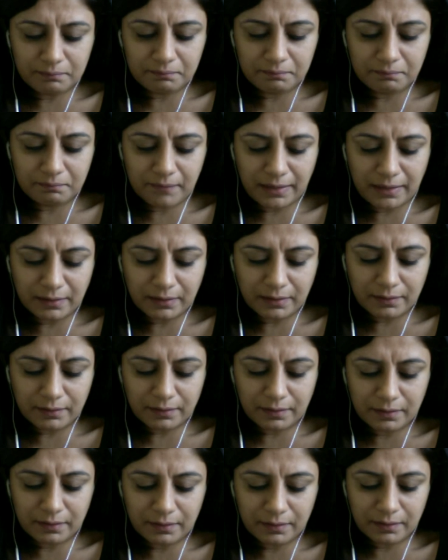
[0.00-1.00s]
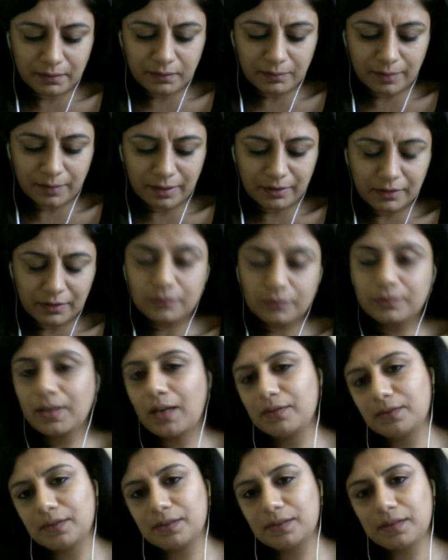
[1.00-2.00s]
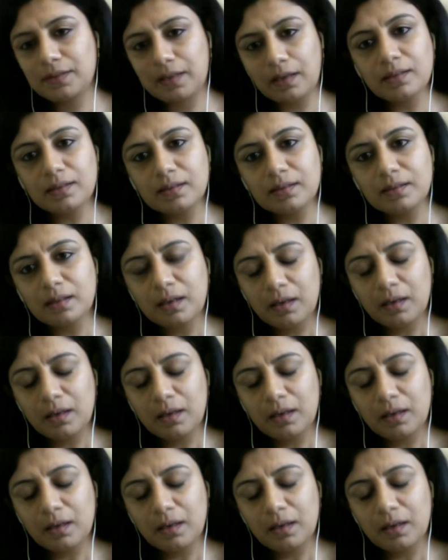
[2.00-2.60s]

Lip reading: met her, Kumar, in 2006